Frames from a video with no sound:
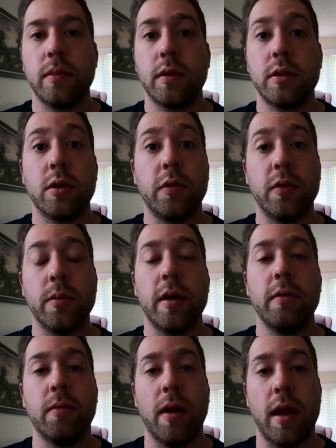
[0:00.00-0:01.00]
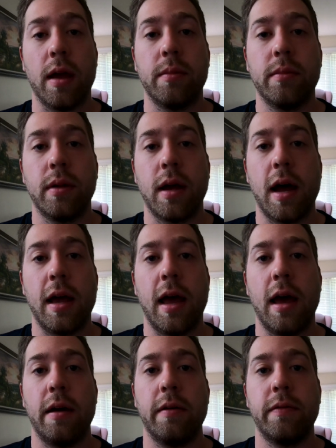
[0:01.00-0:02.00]
So for my RAM, I
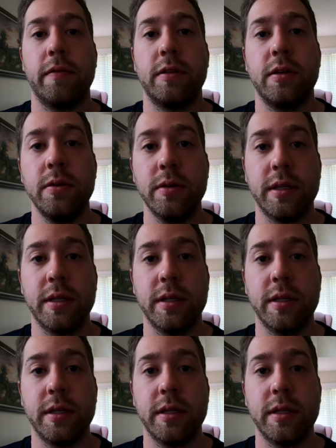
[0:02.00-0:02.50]
have two